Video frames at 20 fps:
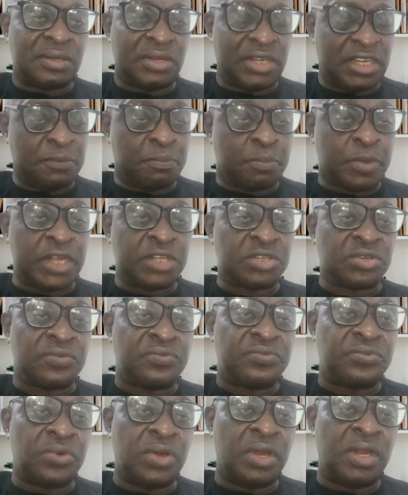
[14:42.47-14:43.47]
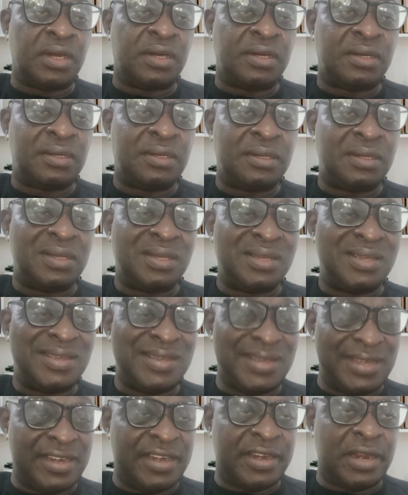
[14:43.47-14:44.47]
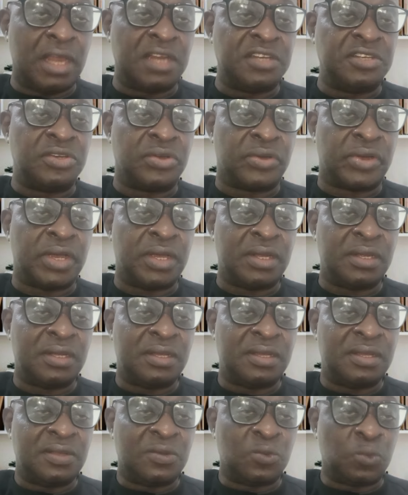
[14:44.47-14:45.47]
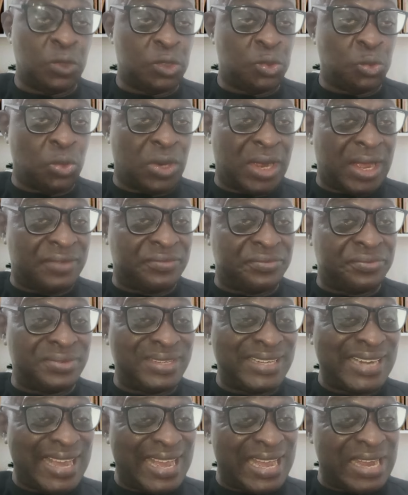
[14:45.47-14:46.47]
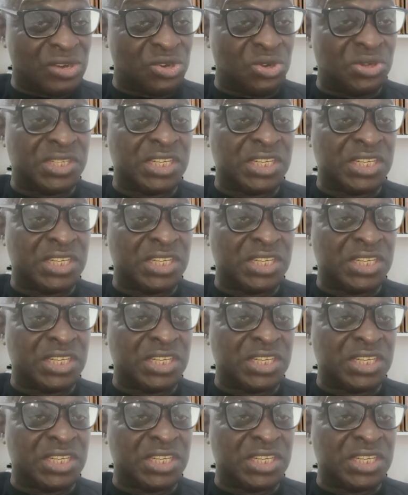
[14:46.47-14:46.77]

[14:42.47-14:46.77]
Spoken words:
on the price of fuel in Nigeria, which will have dire